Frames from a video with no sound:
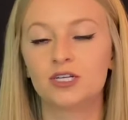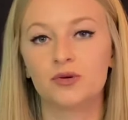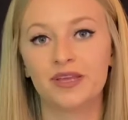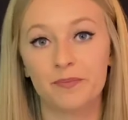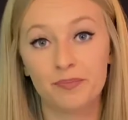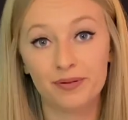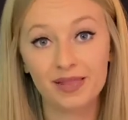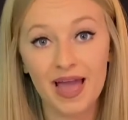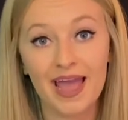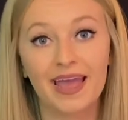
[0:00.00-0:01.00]
doing a
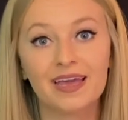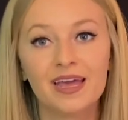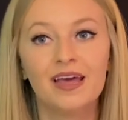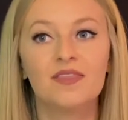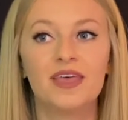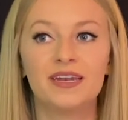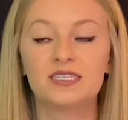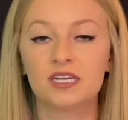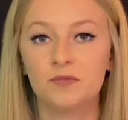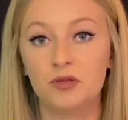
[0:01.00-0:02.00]
plank, then
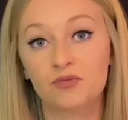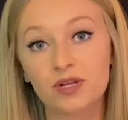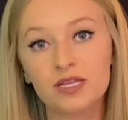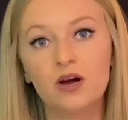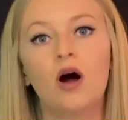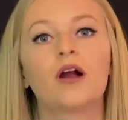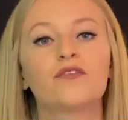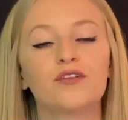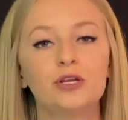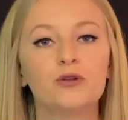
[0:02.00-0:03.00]
it's going to be really hard
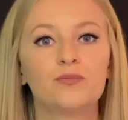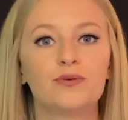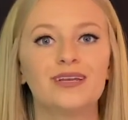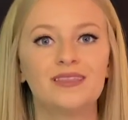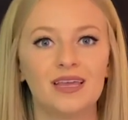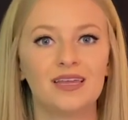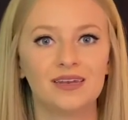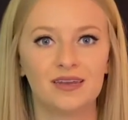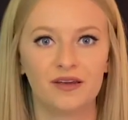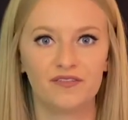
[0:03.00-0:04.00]
for you to breathe in
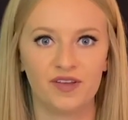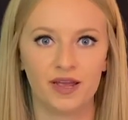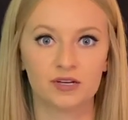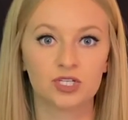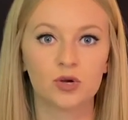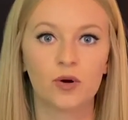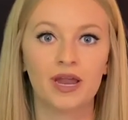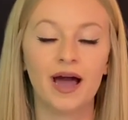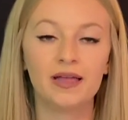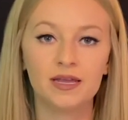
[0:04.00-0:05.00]
enough air. So what
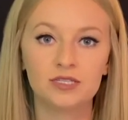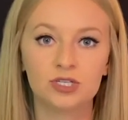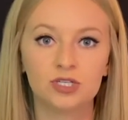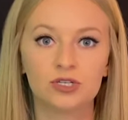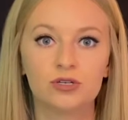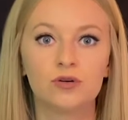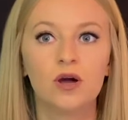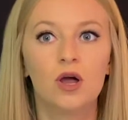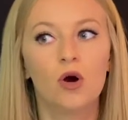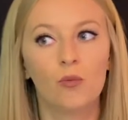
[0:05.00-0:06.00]
I like to do
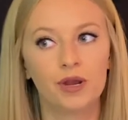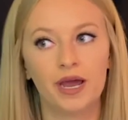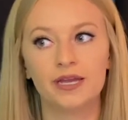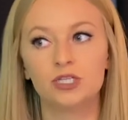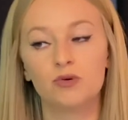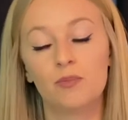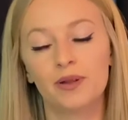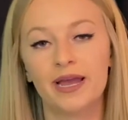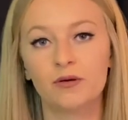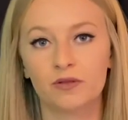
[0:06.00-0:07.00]
when I do a
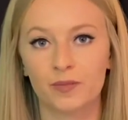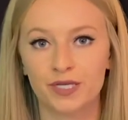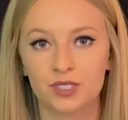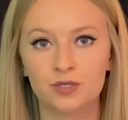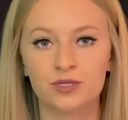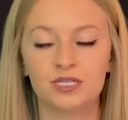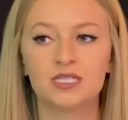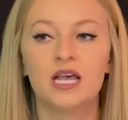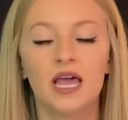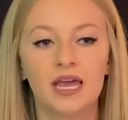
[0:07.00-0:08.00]
plank with my
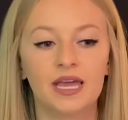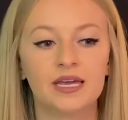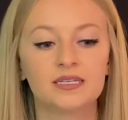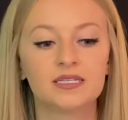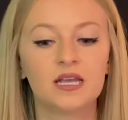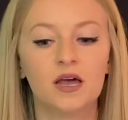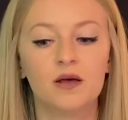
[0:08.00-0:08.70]
students is